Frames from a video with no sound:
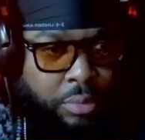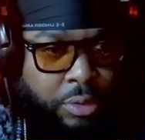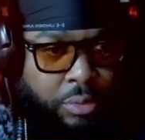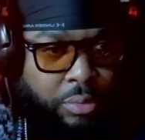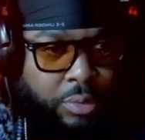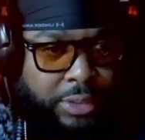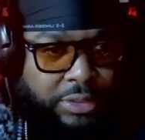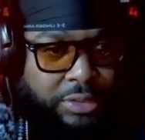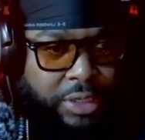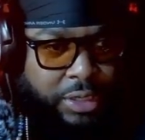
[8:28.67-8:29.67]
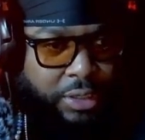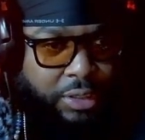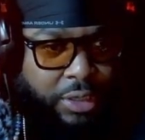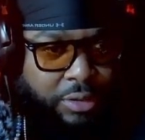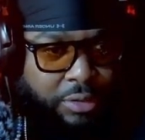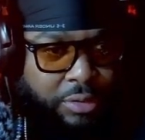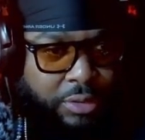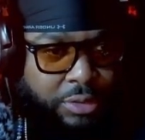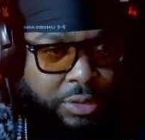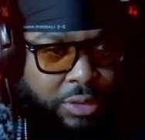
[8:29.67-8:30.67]
No, that's the same color.
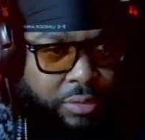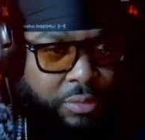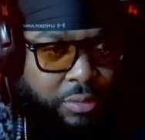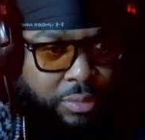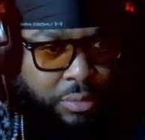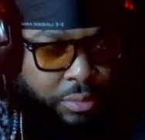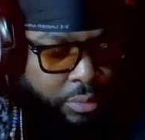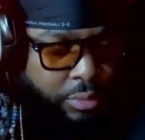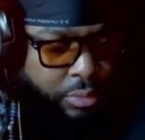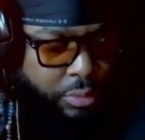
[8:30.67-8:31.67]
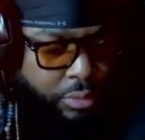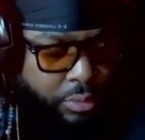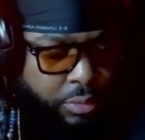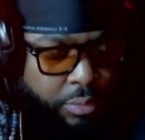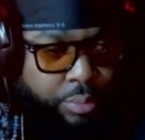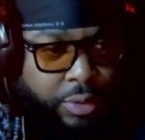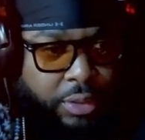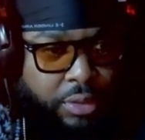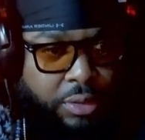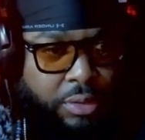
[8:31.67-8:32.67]
Let's go
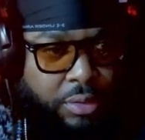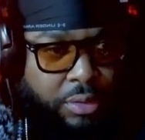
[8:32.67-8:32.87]
pink.